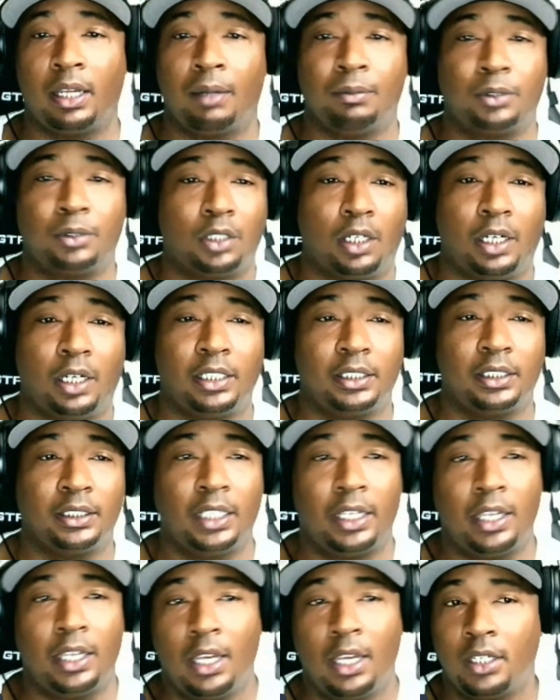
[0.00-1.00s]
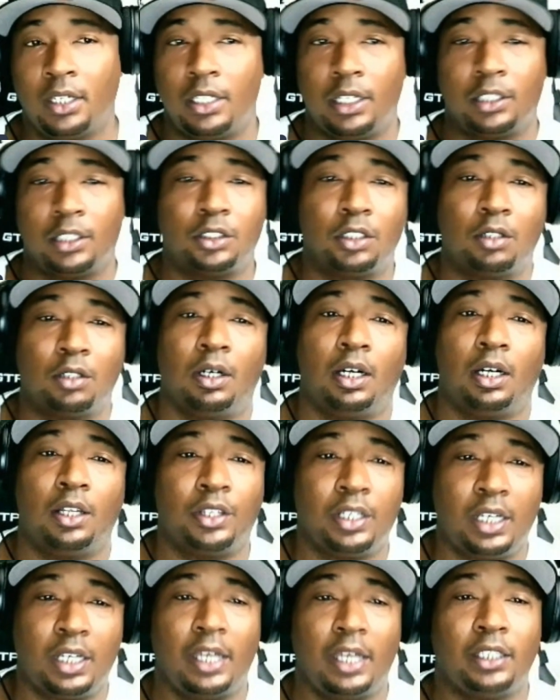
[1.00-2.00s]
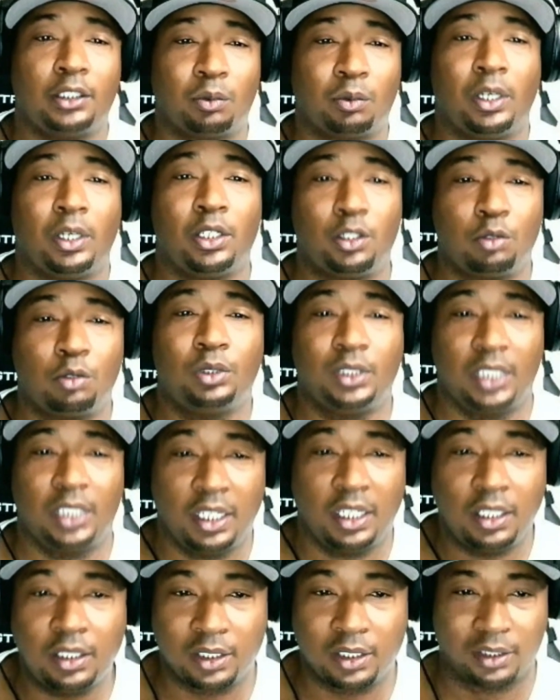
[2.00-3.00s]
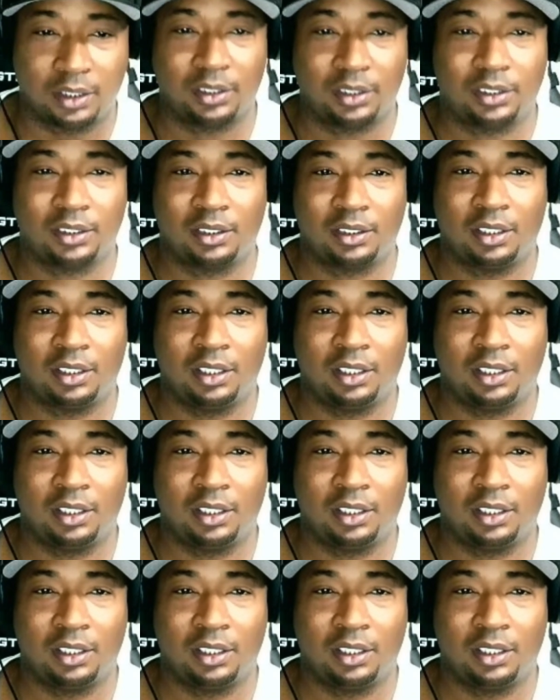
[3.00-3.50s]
I'm sorry to say, there's no other nice way to say this.